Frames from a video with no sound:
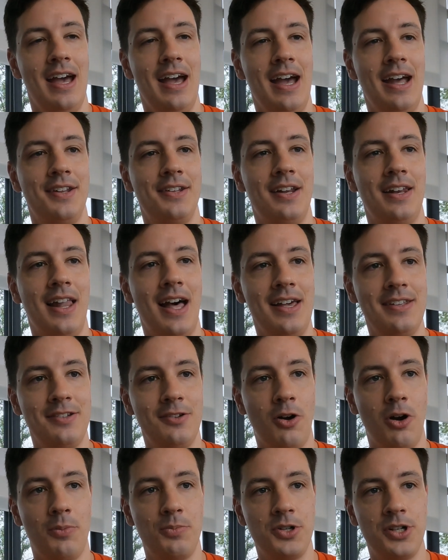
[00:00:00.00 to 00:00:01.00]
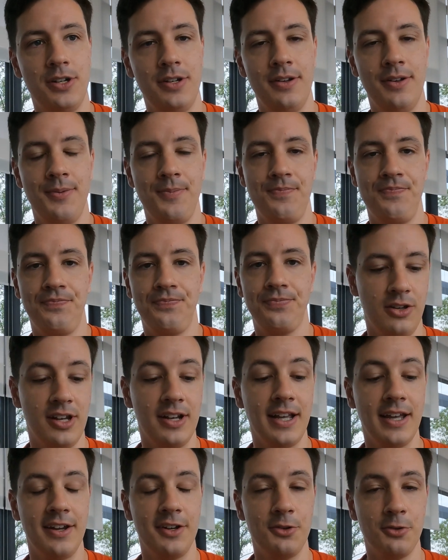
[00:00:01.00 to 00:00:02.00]
And the last option, you
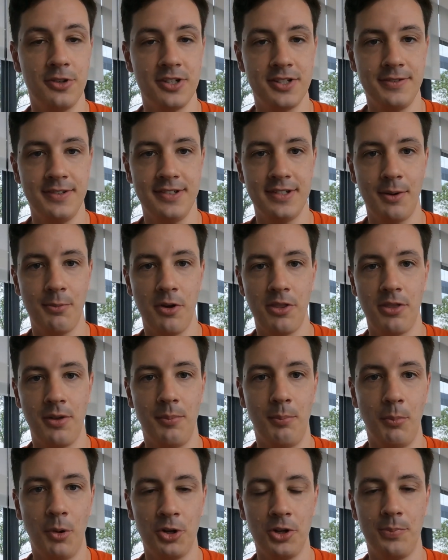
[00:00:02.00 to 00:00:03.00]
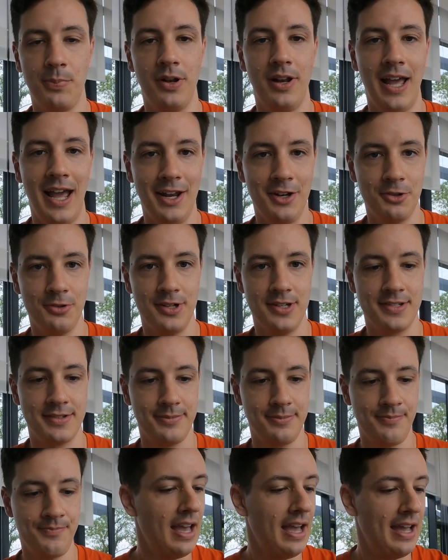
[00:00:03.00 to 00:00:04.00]
can get a tourist visa with multiple entries.
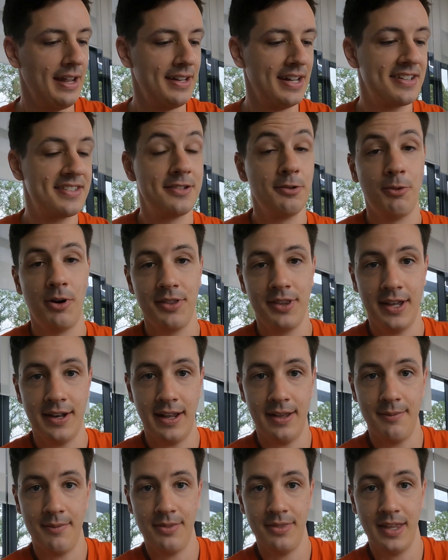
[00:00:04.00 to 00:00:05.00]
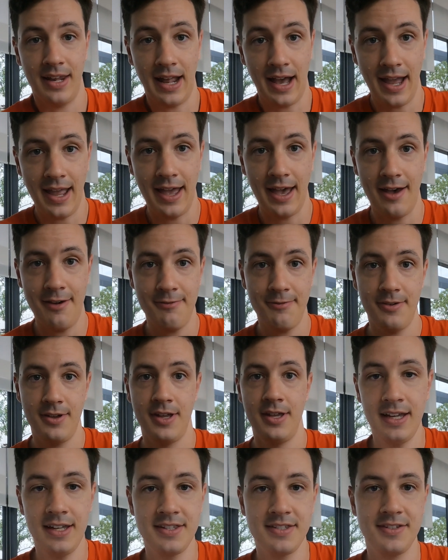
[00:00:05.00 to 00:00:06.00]
And that's the one that I have.
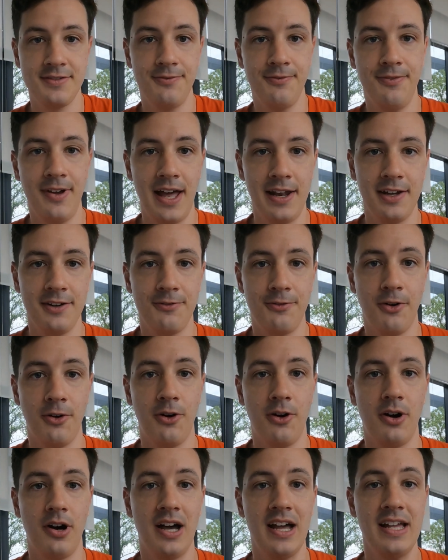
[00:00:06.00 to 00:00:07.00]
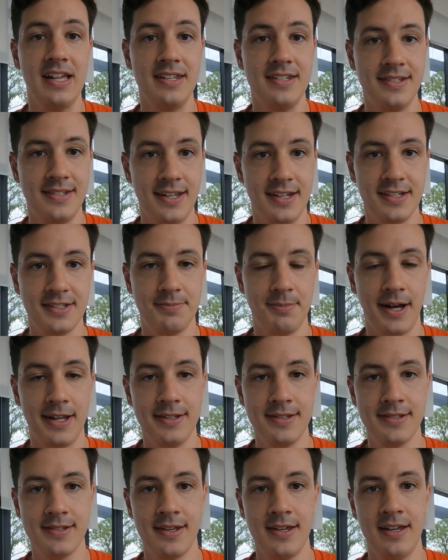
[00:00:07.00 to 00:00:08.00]
It's valid for 6
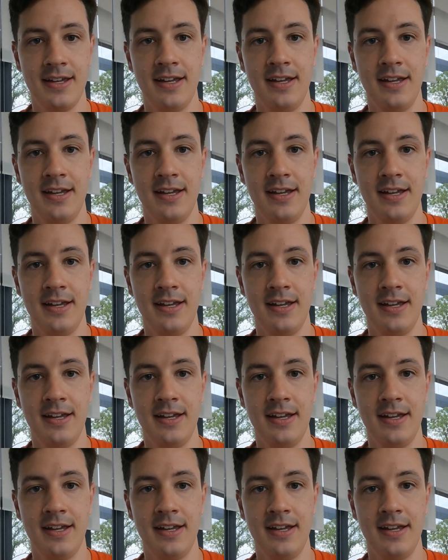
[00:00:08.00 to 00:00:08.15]
months.